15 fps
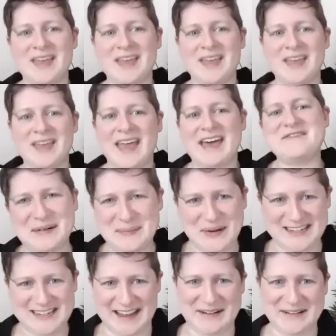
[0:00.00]
First thing I
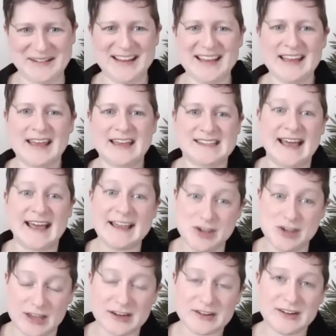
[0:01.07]
want to point out
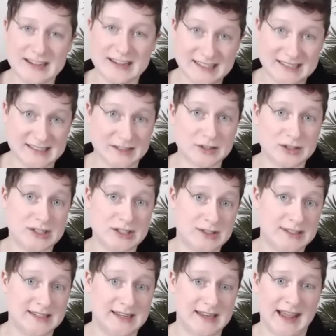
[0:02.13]
is that gender as it's
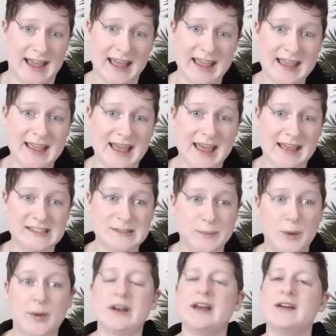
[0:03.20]
understood today
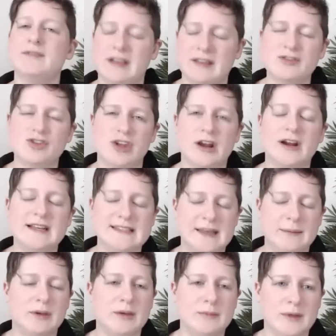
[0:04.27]
and spoken of in
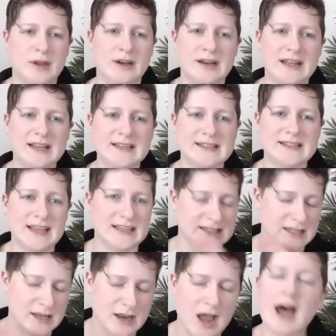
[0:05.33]
GRSM
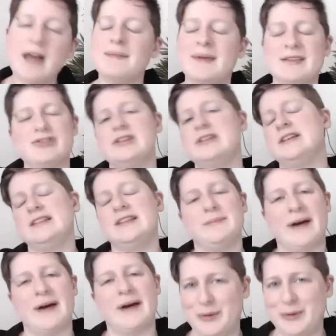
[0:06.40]
communities is not
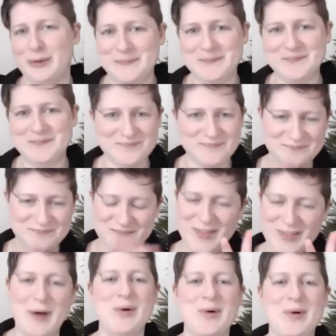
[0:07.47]
mentioned in the Bible,
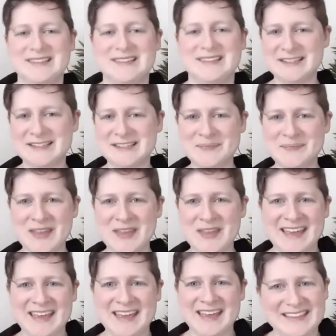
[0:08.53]
not once.
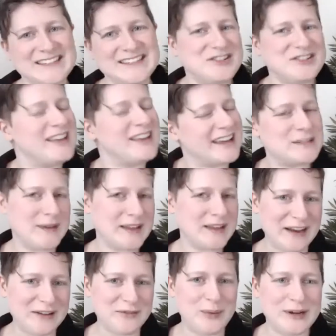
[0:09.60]
And this usually
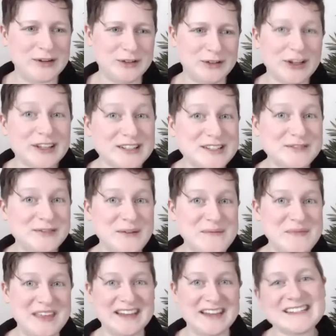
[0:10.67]
gets me a lot of weird
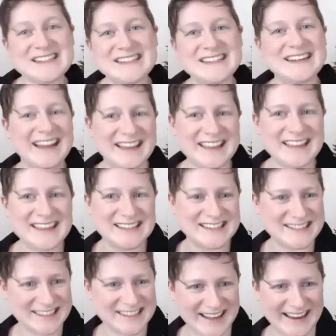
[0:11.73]
looks from theists and
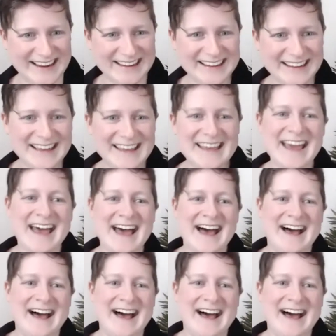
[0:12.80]
atheists alike.